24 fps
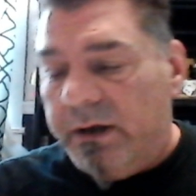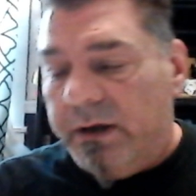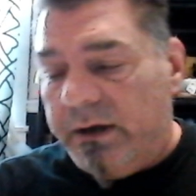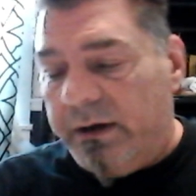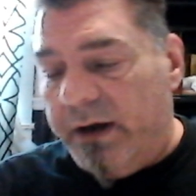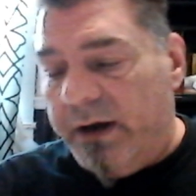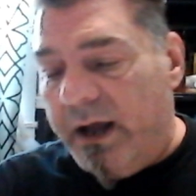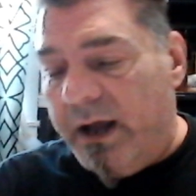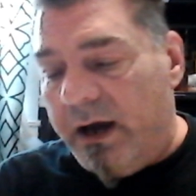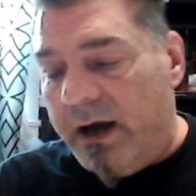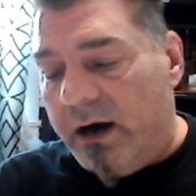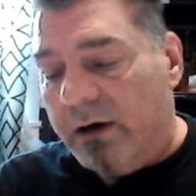
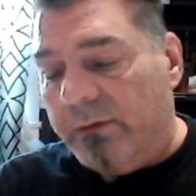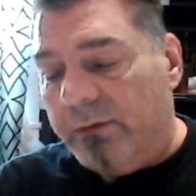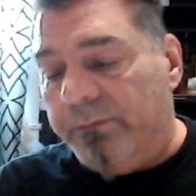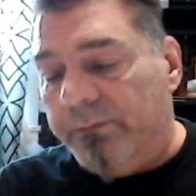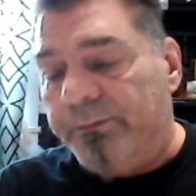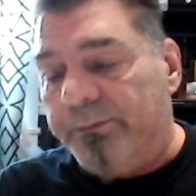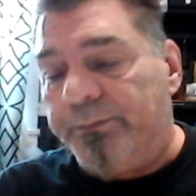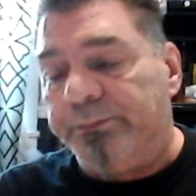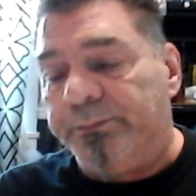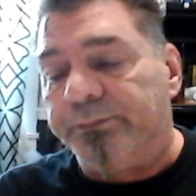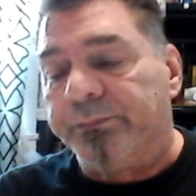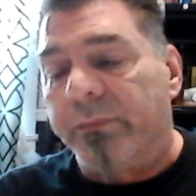Now,
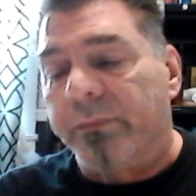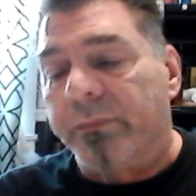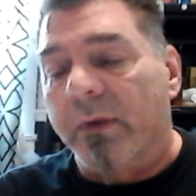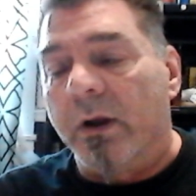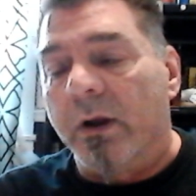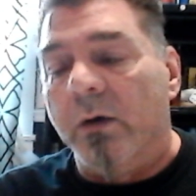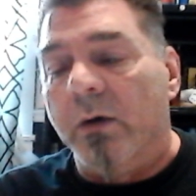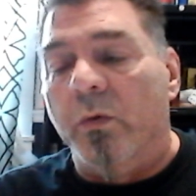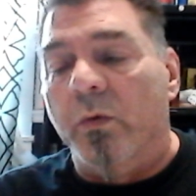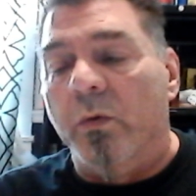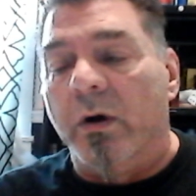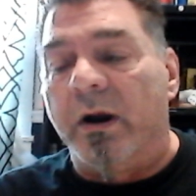
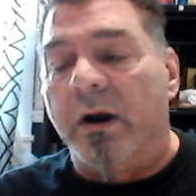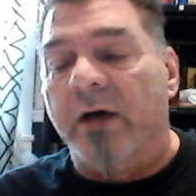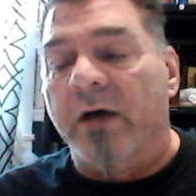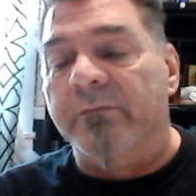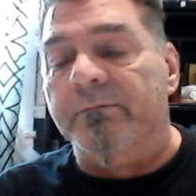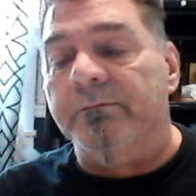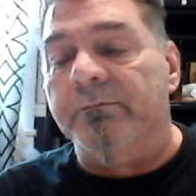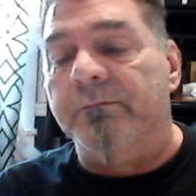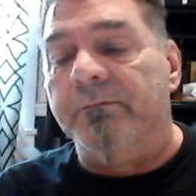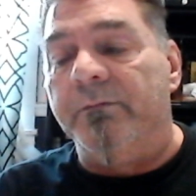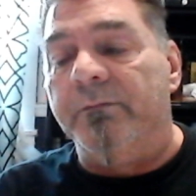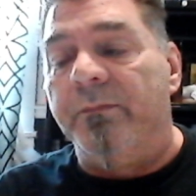what I
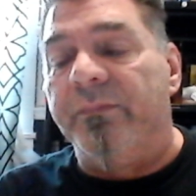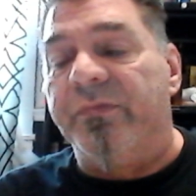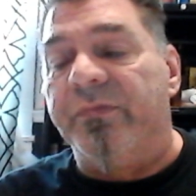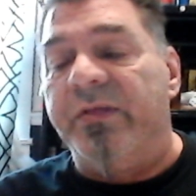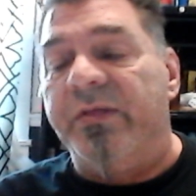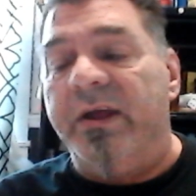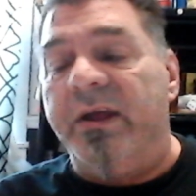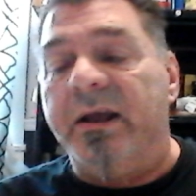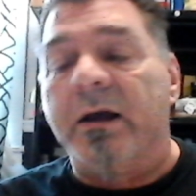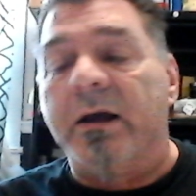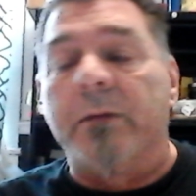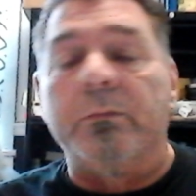
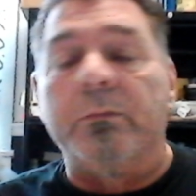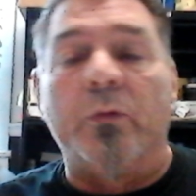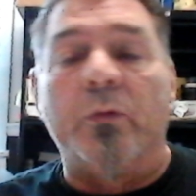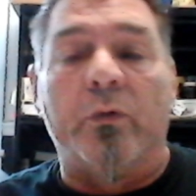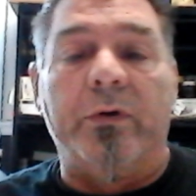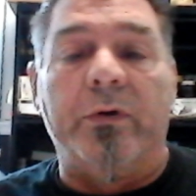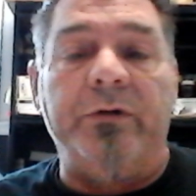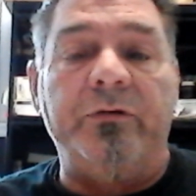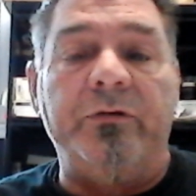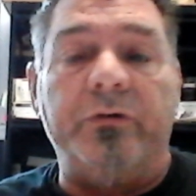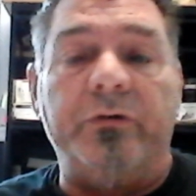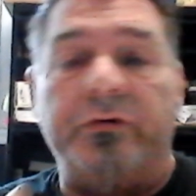think I'm
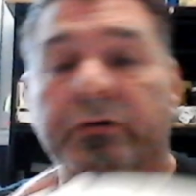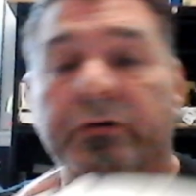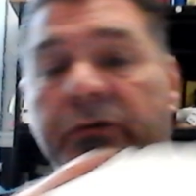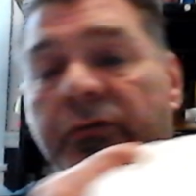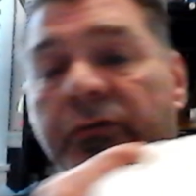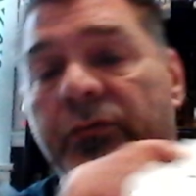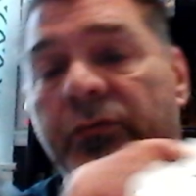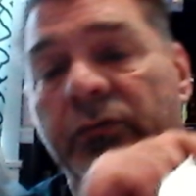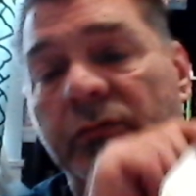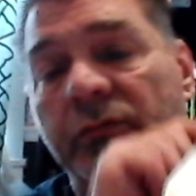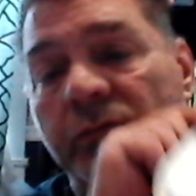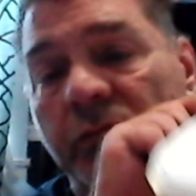going to
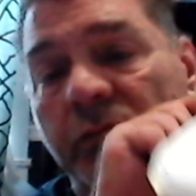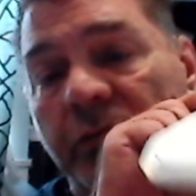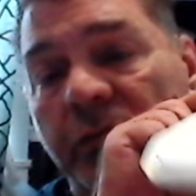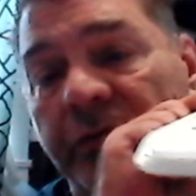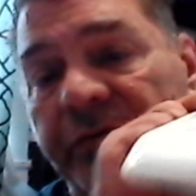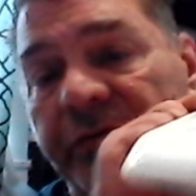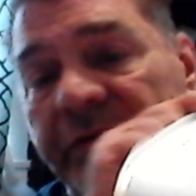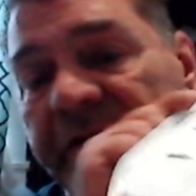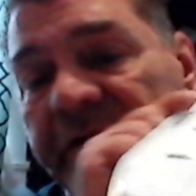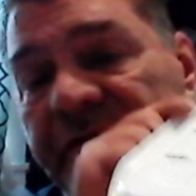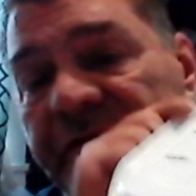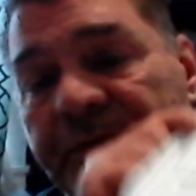do
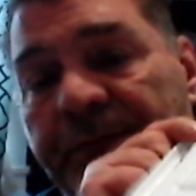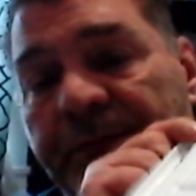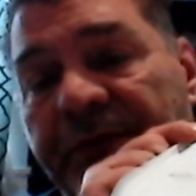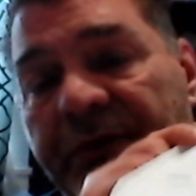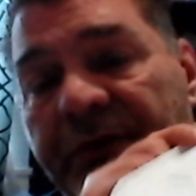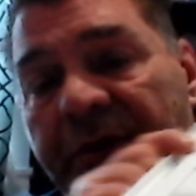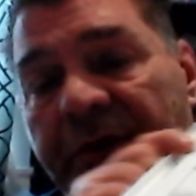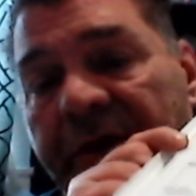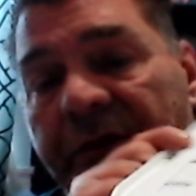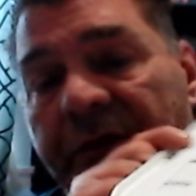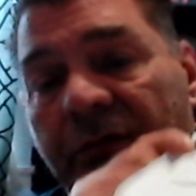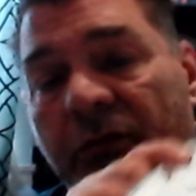with this
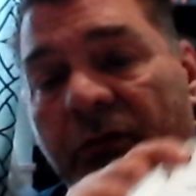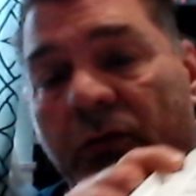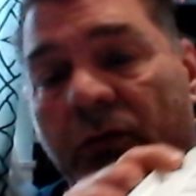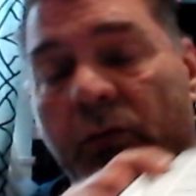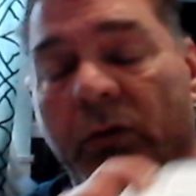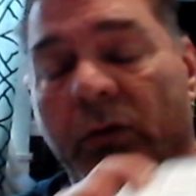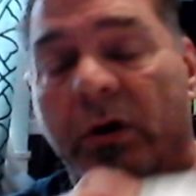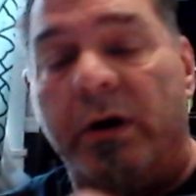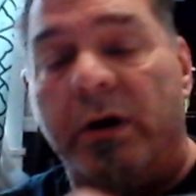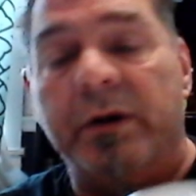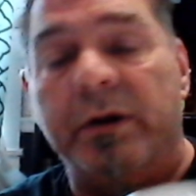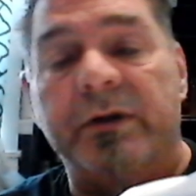particular
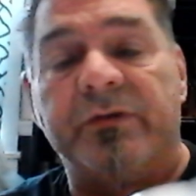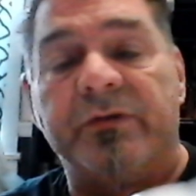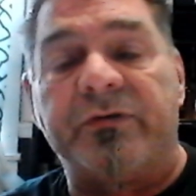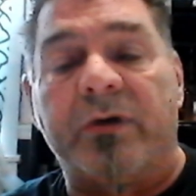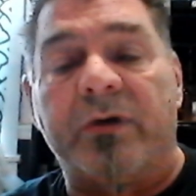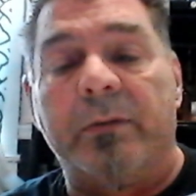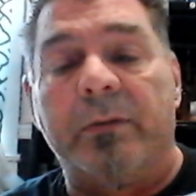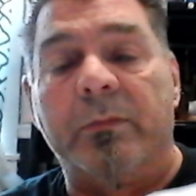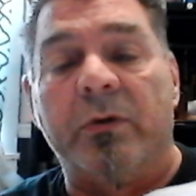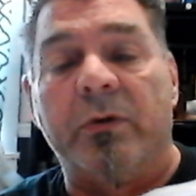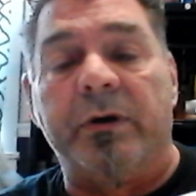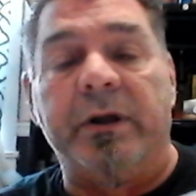one is
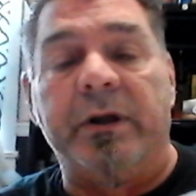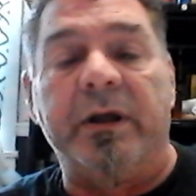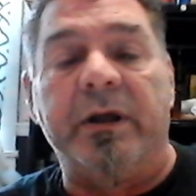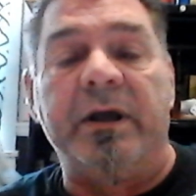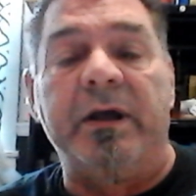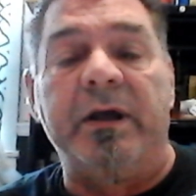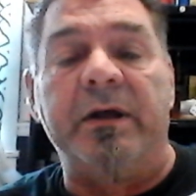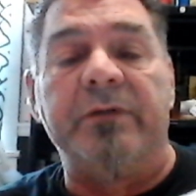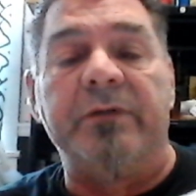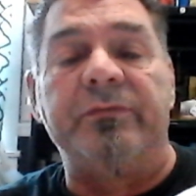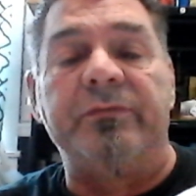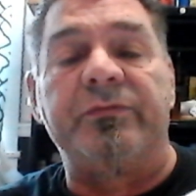I'm going to
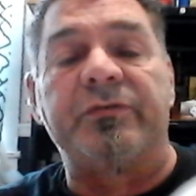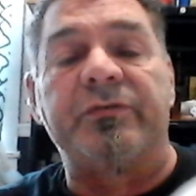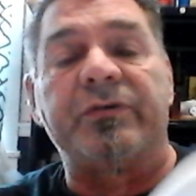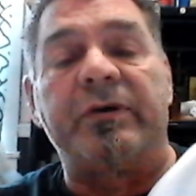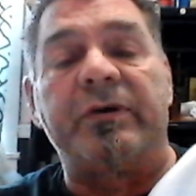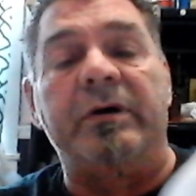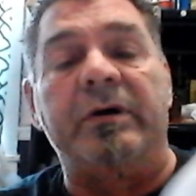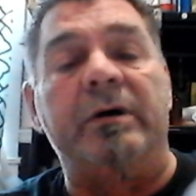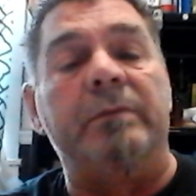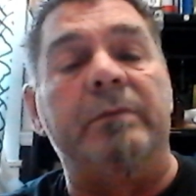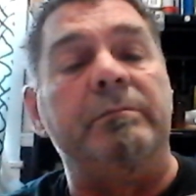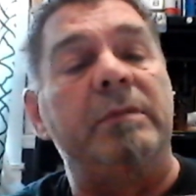get
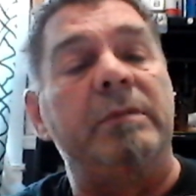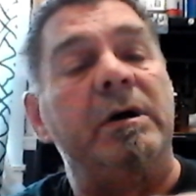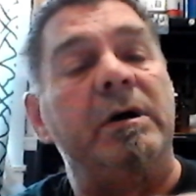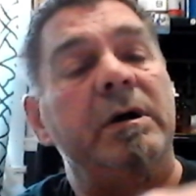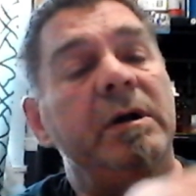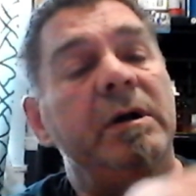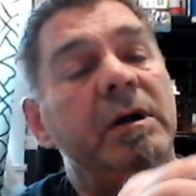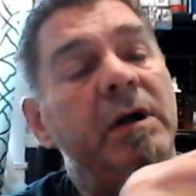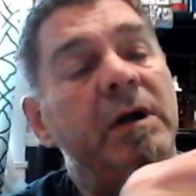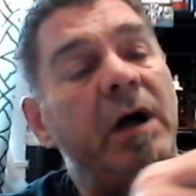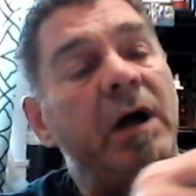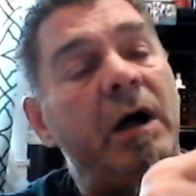some,
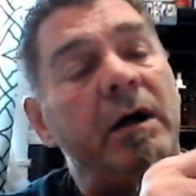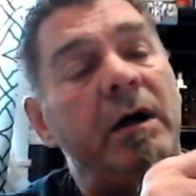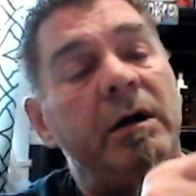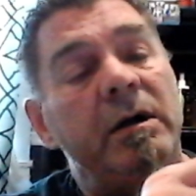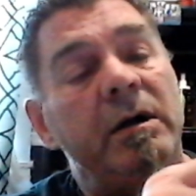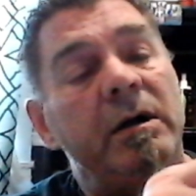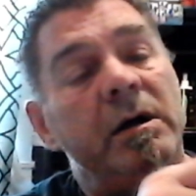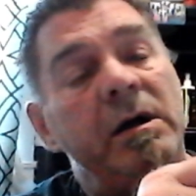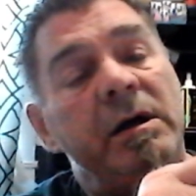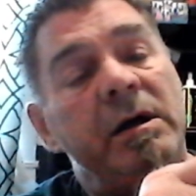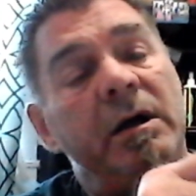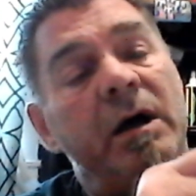
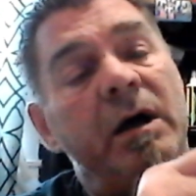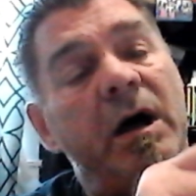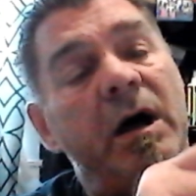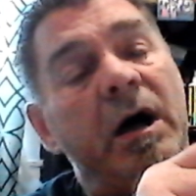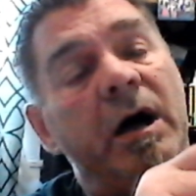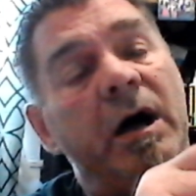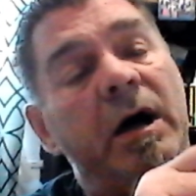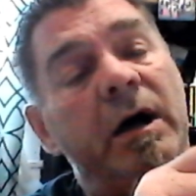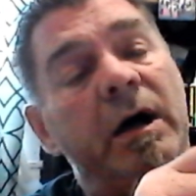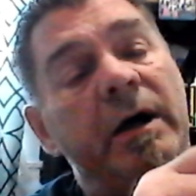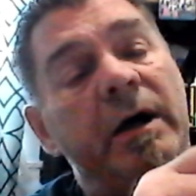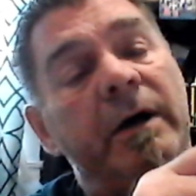
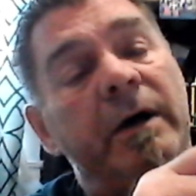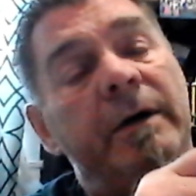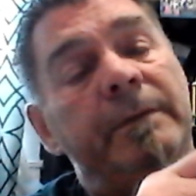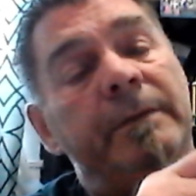uh,